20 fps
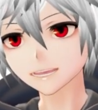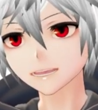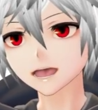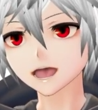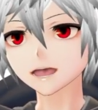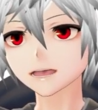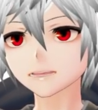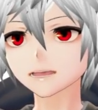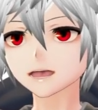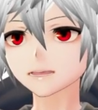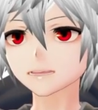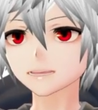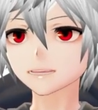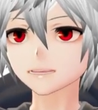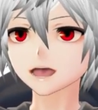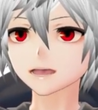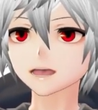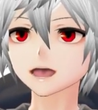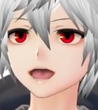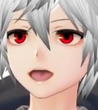Adjust the
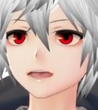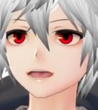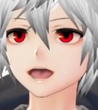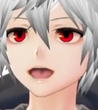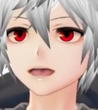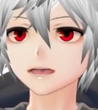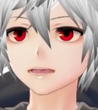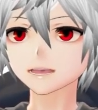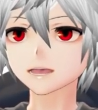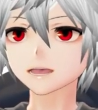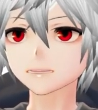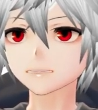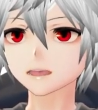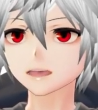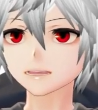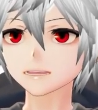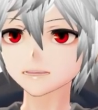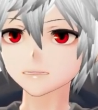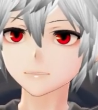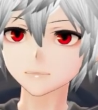amount of consumption gauge
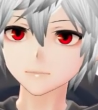when